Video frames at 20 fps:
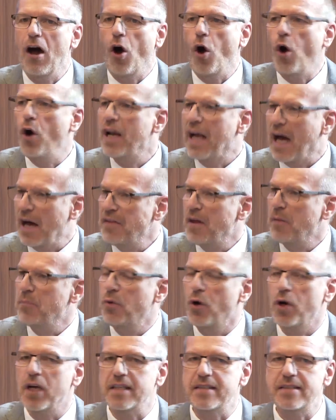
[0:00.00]
all other
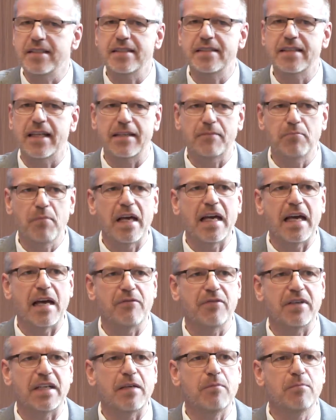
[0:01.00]
policies that may
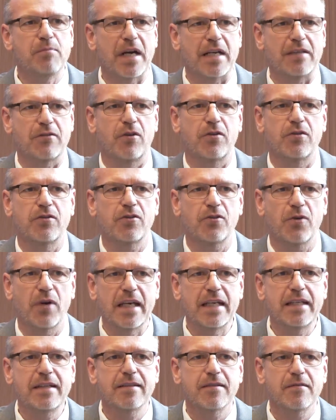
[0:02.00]
have an impact on
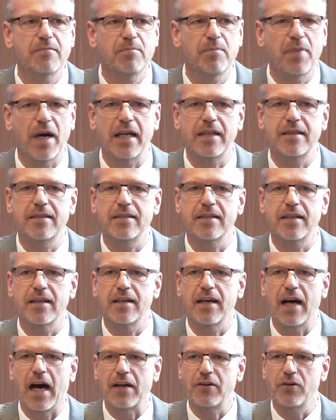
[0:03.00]
trade, but
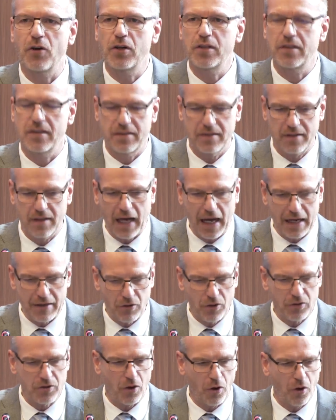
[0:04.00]
are
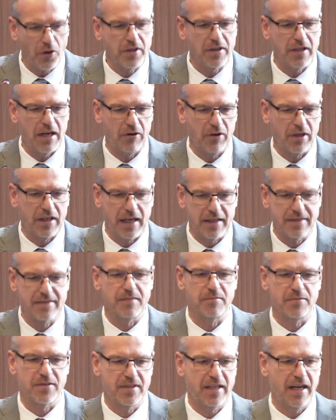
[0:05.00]
not ordinary
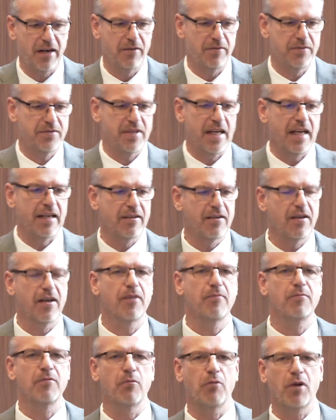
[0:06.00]
customs tariffs. And
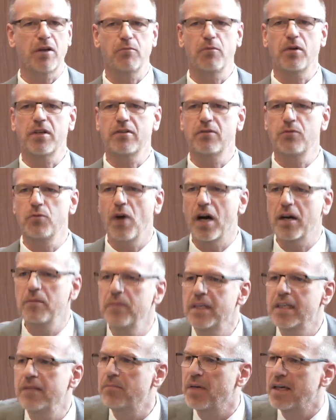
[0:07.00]
what do I
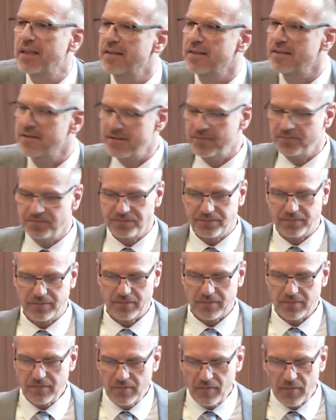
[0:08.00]
mean by this?
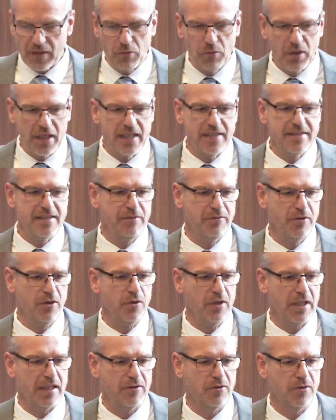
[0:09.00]
Well, let's have a
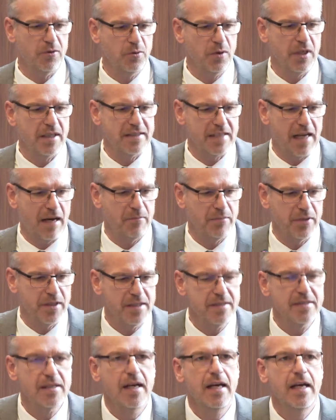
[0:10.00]
look into two
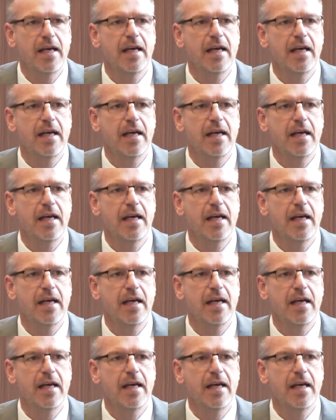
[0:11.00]
examples.